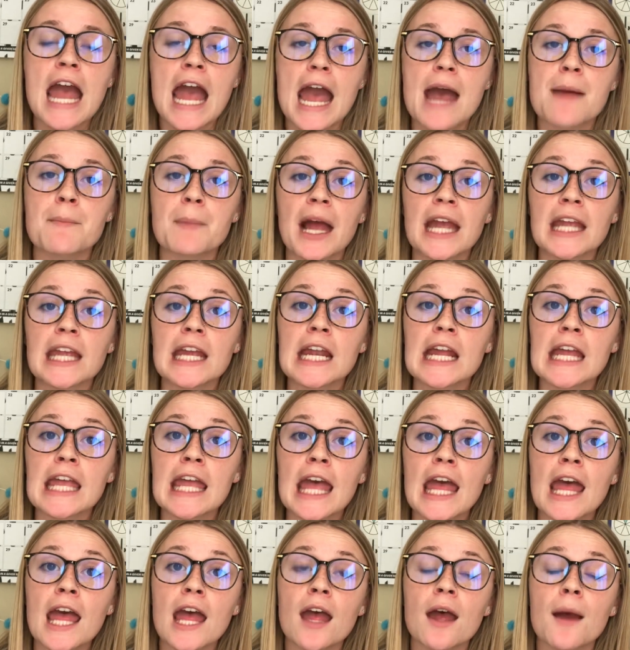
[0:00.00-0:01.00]
Am I gonna
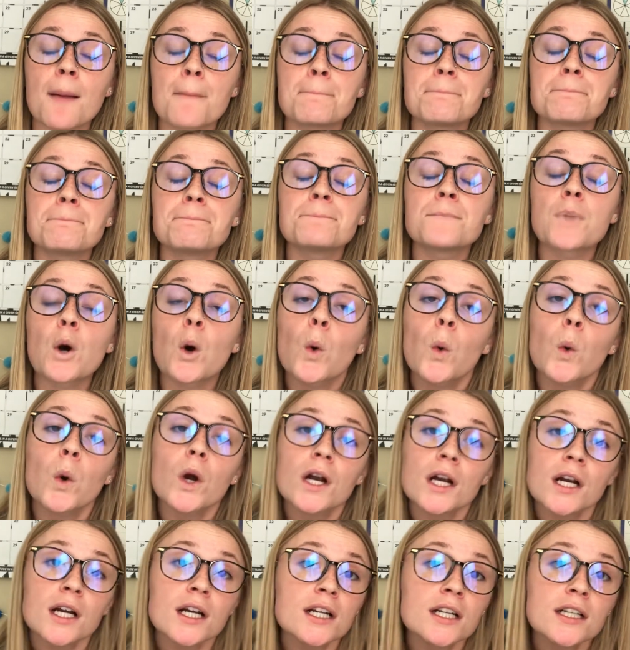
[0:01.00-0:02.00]
get
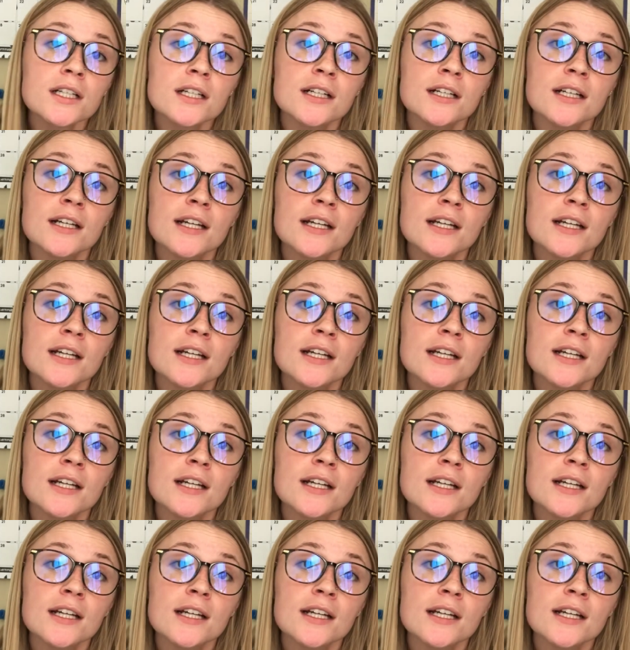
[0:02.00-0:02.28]
more